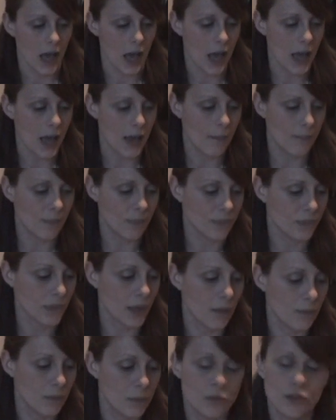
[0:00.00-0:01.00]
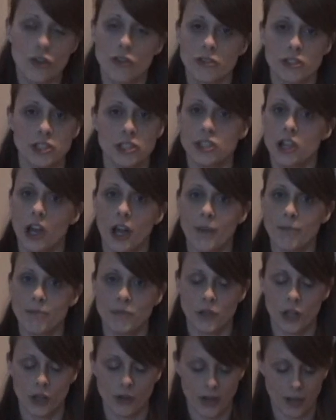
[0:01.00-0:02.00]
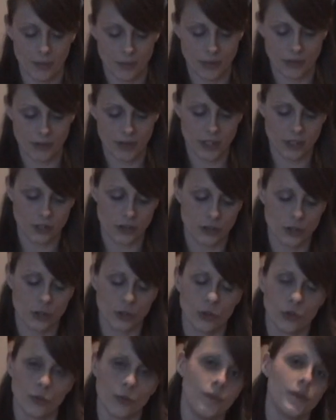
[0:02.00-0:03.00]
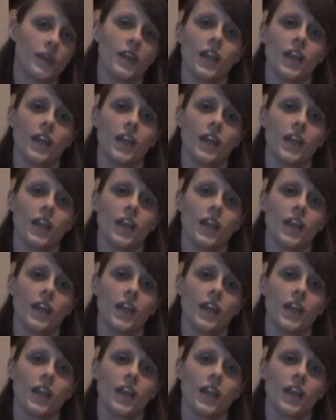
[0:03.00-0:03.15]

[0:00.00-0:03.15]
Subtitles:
And majority of the time, no nappy rash at all.